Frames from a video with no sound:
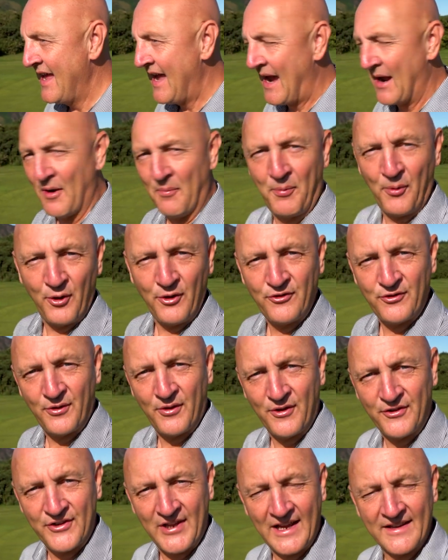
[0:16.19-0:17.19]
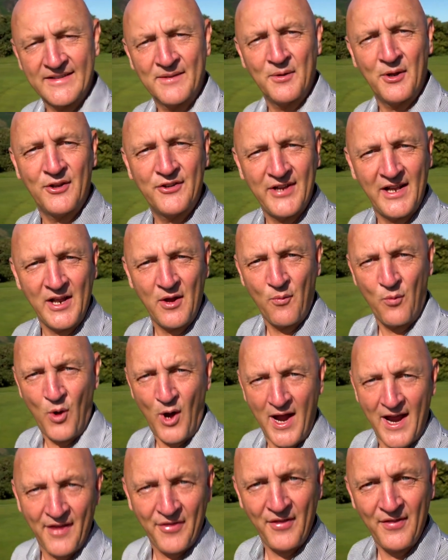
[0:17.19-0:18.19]
And I'll put you through the test. I'm going to tell you
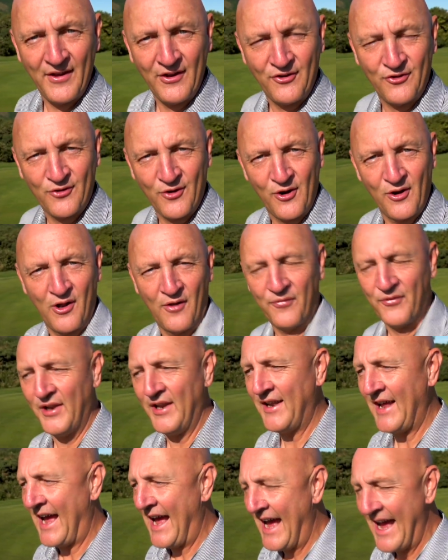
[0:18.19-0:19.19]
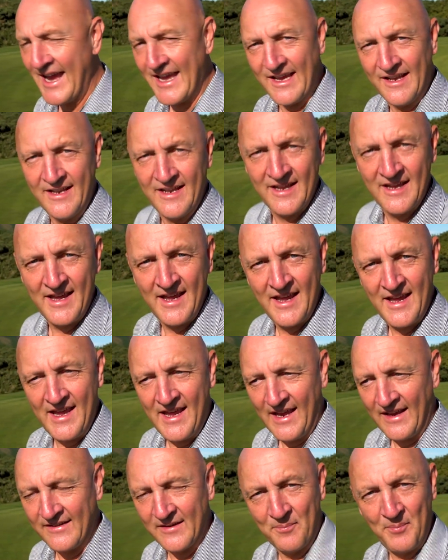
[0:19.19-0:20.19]
why I think this strong lofted iron
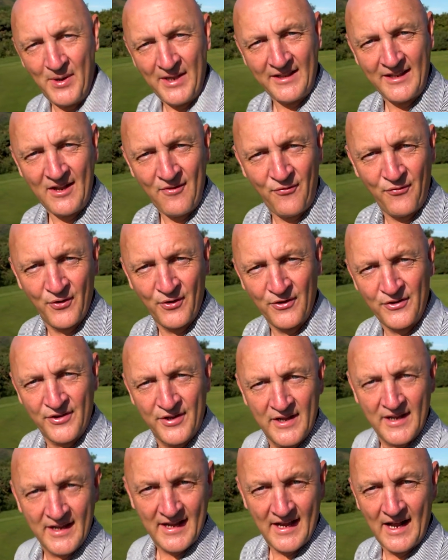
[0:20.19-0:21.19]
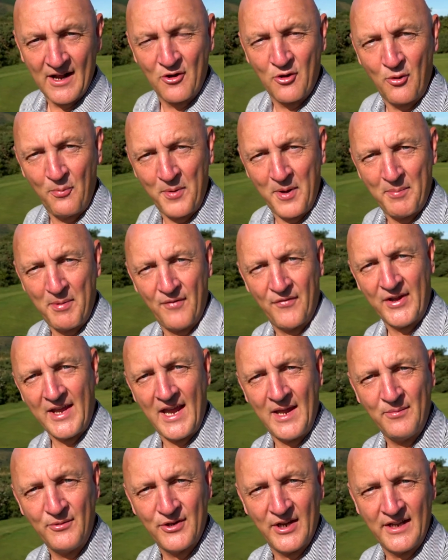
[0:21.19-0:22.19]
is a bit different and could be a bit of a
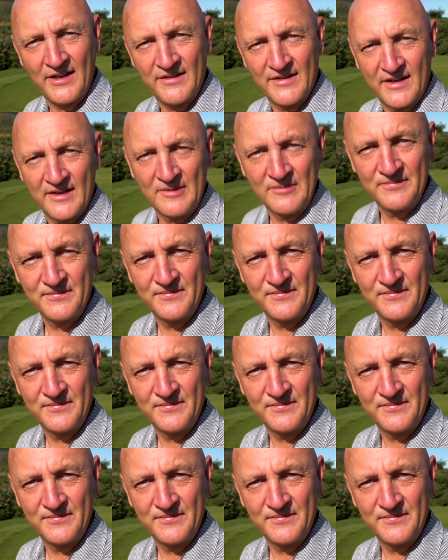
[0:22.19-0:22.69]
game changer.